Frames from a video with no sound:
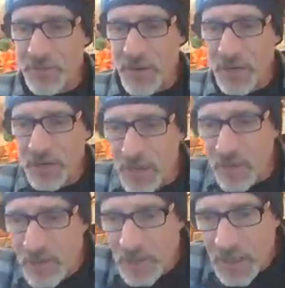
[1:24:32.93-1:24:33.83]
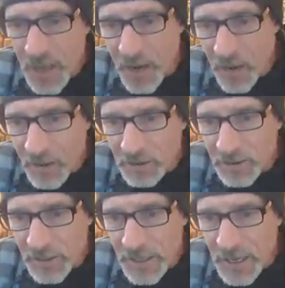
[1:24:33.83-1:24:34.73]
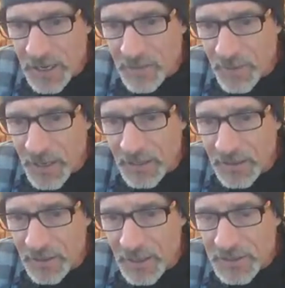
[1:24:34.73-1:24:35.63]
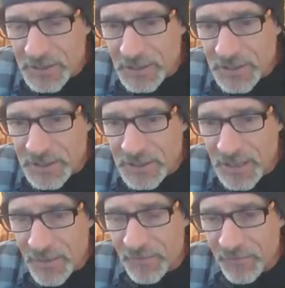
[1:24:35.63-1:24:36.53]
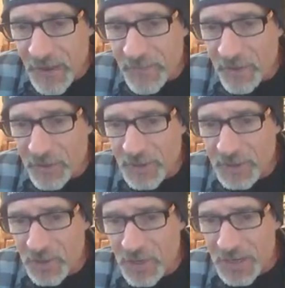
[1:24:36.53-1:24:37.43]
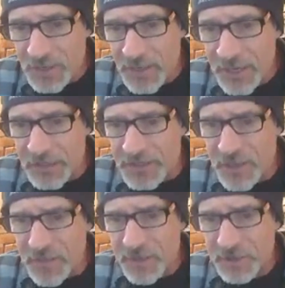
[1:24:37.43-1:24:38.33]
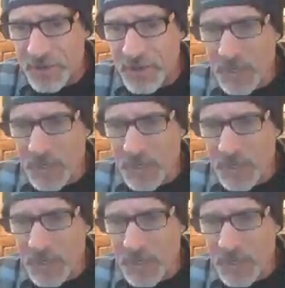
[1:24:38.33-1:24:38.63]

right? So I hollered again, but got 675 Alberta. So you guys are getting skip out there